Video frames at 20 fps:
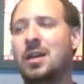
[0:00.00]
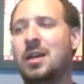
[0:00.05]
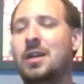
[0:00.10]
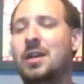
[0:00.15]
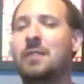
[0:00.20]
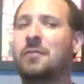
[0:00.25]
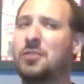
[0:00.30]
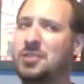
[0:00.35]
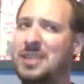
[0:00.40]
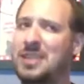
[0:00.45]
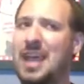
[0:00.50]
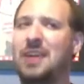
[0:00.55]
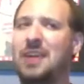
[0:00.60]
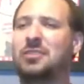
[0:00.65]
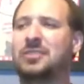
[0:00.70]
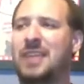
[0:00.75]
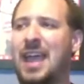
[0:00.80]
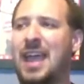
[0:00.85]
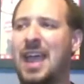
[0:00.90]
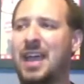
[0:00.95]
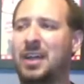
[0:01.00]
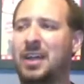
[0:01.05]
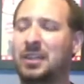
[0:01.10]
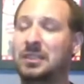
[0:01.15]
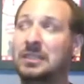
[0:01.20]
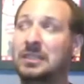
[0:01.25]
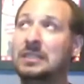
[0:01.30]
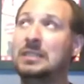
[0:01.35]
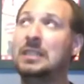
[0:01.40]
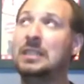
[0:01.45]
for Telltale.
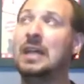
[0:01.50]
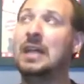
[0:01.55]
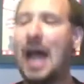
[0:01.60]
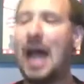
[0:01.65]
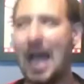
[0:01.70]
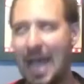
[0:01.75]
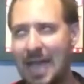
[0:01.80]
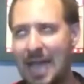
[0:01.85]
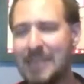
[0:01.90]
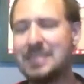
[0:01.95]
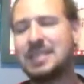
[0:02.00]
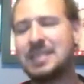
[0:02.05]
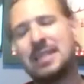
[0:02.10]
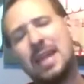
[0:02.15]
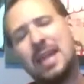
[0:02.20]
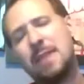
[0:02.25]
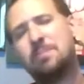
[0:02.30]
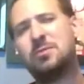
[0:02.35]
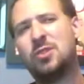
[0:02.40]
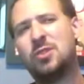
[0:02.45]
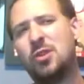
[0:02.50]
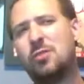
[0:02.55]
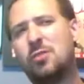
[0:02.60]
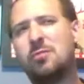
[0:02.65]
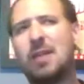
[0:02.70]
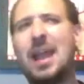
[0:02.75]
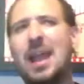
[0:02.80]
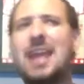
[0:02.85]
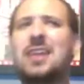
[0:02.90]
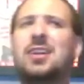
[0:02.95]
I skipped Tomb
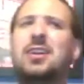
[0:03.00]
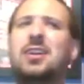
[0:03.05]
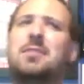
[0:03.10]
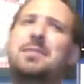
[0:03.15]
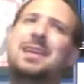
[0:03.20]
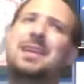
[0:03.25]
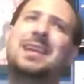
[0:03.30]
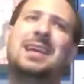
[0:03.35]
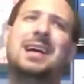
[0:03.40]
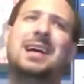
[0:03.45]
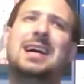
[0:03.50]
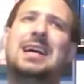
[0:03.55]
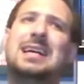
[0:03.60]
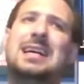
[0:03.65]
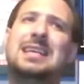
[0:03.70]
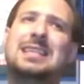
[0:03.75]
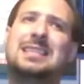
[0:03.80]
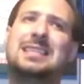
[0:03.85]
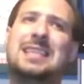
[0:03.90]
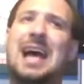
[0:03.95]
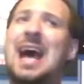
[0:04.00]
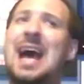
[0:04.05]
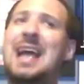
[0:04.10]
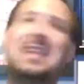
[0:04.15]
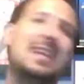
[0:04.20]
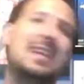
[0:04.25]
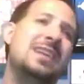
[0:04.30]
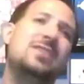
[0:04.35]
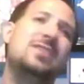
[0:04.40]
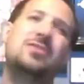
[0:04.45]
Raider because I
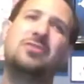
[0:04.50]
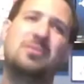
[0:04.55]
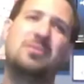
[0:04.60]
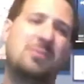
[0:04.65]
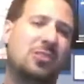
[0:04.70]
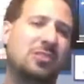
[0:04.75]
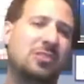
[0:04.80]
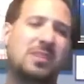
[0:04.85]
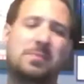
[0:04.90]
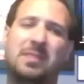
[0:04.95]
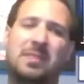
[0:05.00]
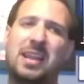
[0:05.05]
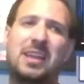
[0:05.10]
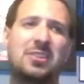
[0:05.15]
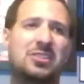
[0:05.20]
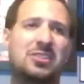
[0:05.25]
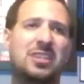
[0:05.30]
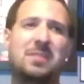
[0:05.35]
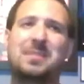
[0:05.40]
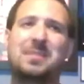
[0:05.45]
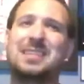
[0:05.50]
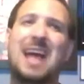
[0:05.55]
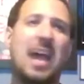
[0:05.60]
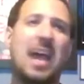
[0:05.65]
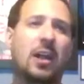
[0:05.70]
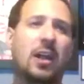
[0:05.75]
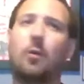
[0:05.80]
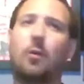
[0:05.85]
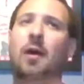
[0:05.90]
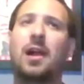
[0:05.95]
didn't do the multiplayer achievements. I
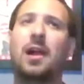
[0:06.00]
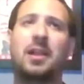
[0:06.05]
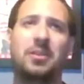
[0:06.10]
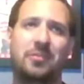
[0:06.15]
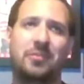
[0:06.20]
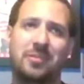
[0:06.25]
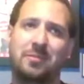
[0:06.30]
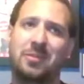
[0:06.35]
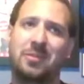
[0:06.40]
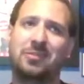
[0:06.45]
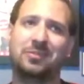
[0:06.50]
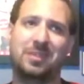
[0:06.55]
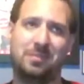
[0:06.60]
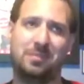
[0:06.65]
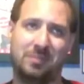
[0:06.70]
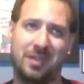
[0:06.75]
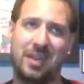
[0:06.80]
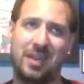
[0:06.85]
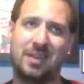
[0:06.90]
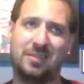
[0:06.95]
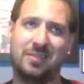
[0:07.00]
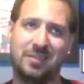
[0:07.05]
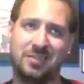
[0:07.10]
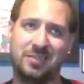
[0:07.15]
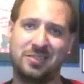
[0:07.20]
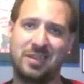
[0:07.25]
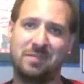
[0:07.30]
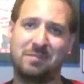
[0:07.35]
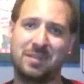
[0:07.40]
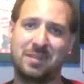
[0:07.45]
don't want to do the multiplayer
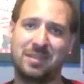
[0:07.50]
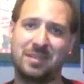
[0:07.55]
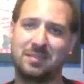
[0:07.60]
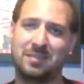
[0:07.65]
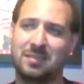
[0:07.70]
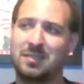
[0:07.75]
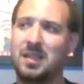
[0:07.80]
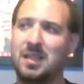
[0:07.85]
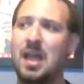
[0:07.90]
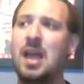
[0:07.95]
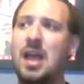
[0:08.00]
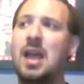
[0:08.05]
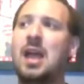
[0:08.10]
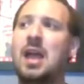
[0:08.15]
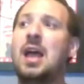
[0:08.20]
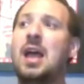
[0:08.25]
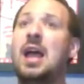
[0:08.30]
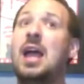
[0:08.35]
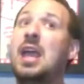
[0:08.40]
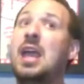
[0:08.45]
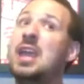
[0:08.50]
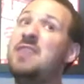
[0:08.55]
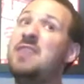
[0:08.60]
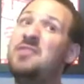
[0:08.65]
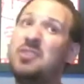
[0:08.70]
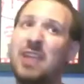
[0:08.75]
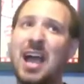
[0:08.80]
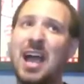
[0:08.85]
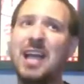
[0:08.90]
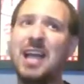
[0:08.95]
achievements. If
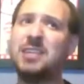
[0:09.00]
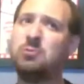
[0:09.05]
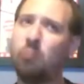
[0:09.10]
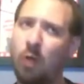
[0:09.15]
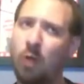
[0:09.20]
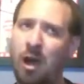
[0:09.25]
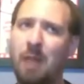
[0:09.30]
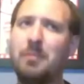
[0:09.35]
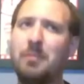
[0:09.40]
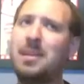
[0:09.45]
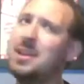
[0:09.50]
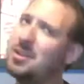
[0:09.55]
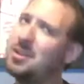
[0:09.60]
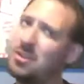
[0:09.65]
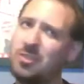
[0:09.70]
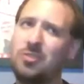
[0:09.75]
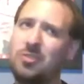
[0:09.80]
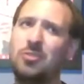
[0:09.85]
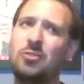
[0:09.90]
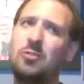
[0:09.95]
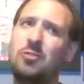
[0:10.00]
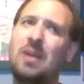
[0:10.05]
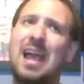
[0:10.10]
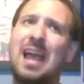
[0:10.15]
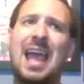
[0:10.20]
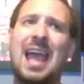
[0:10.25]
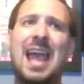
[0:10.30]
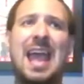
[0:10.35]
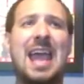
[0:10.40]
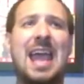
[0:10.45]
you guys want me to do
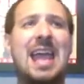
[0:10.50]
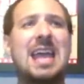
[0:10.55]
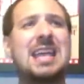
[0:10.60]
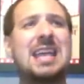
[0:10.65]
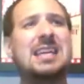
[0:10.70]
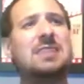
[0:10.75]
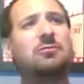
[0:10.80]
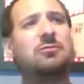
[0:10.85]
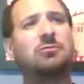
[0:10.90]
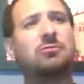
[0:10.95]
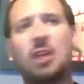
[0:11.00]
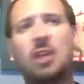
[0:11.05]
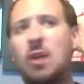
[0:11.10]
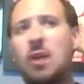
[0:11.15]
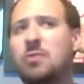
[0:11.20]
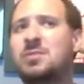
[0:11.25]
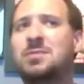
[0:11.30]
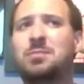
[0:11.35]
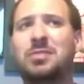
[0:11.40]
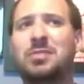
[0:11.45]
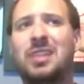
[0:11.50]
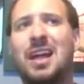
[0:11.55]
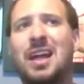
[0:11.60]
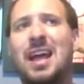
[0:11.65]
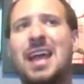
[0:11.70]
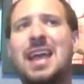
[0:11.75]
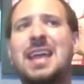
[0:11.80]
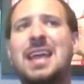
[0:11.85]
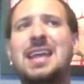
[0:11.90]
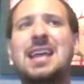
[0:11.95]
a Rose
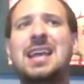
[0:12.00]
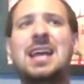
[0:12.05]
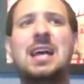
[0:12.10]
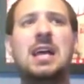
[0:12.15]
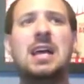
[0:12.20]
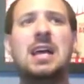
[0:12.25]
Play